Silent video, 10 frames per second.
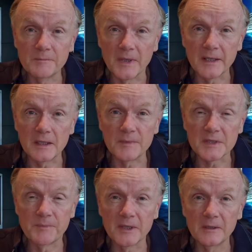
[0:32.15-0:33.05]
My name
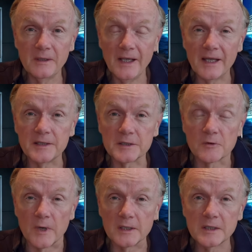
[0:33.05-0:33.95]
is Bill, and it's
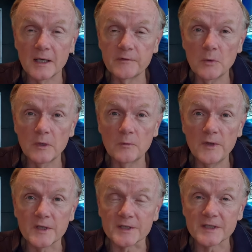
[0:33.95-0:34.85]
great to have you along
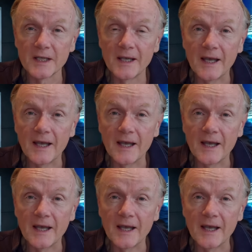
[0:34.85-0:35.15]
with us.